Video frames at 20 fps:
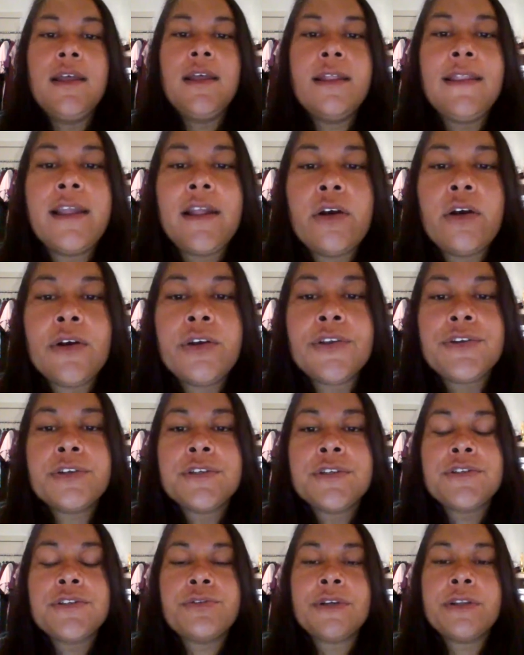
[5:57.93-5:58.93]
that
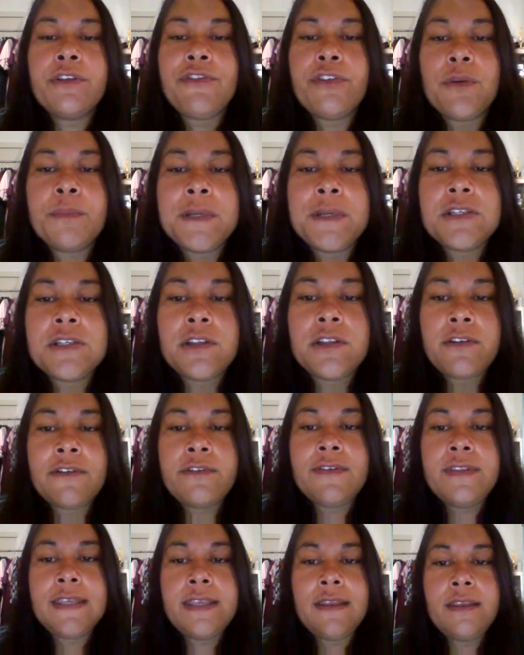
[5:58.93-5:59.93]
occurs during the formation
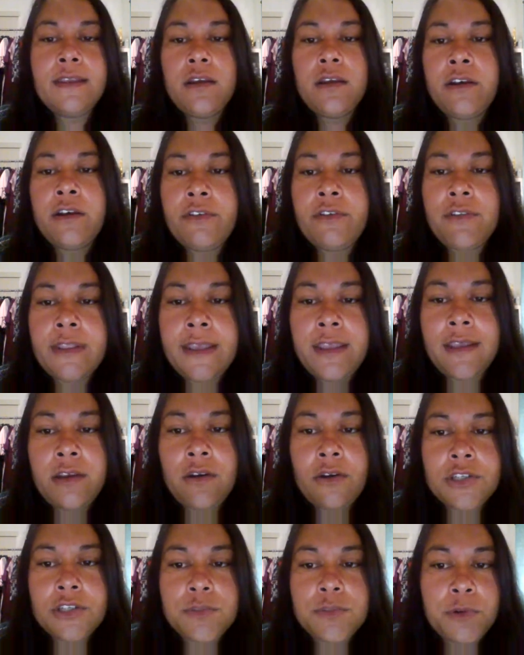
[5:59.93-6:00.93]
of an egg
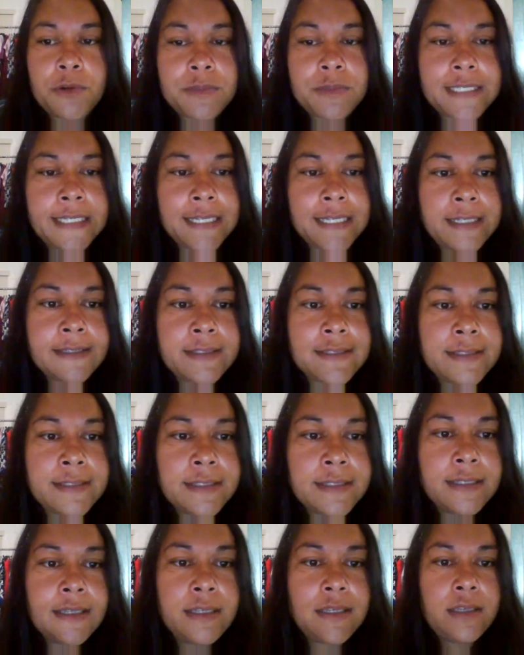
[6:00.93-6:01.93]
or sperm cells.
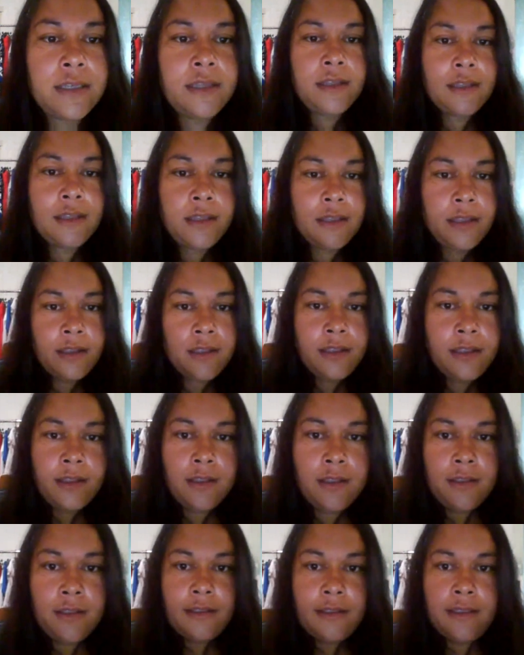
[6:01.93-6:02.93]

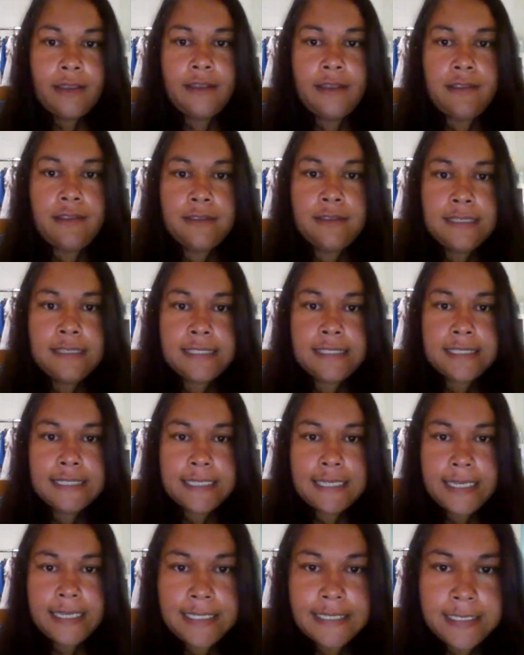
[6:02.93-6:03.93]
And in these
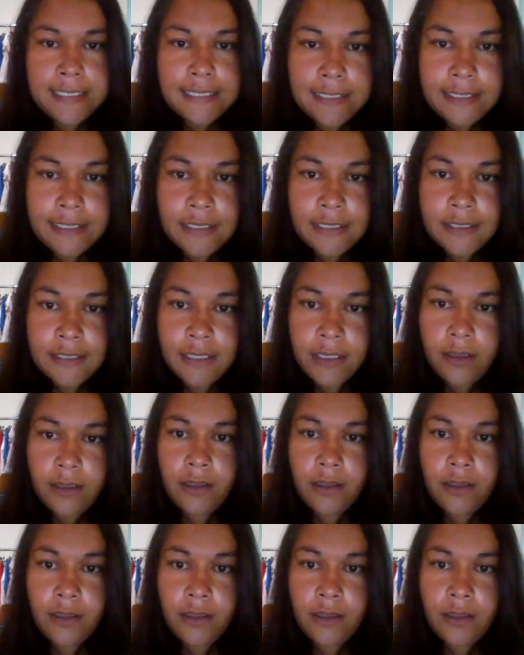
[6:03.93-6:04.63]
cases,